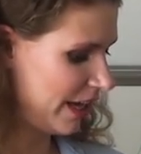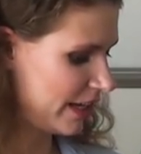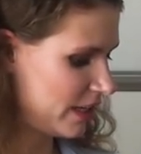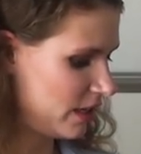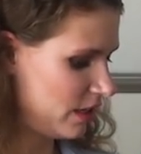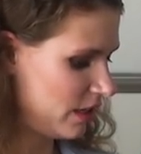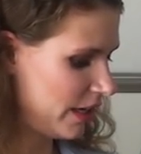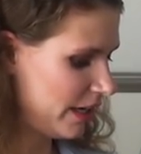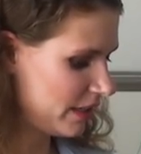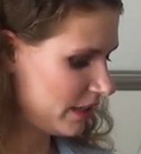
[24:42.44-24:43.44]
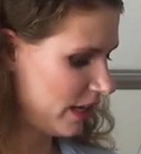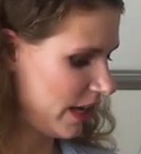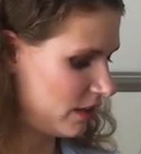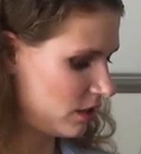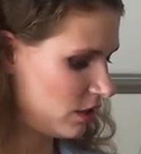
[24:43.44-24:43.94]
like in ich
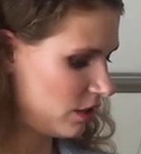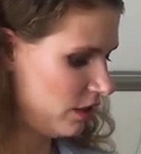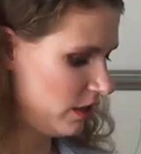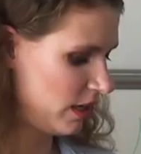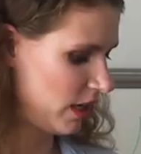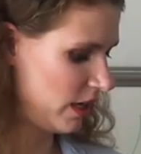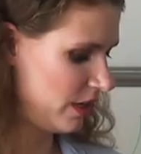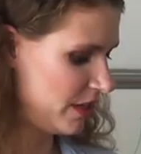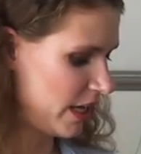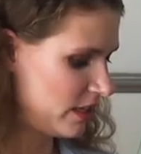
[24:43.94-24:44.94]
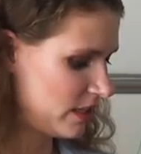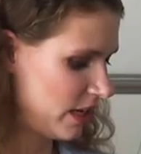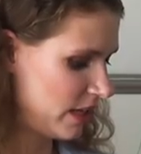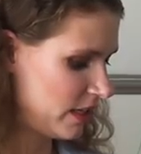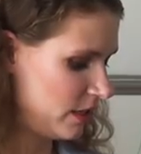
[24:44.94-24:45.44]
and ge in the end
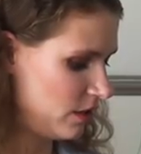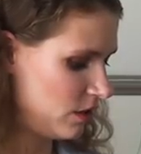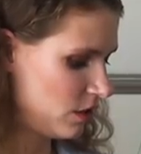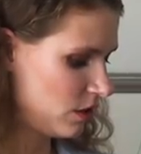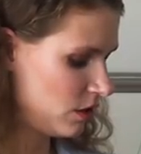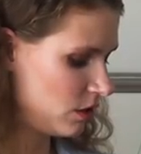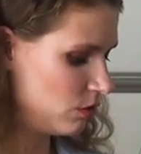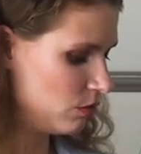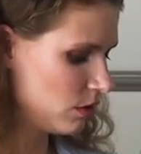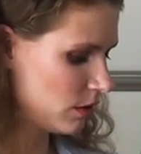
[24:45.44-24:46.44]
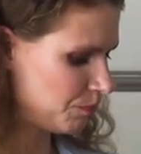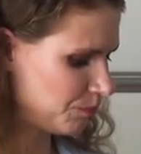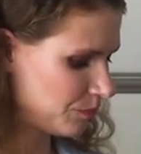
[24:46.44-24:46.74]
like in genug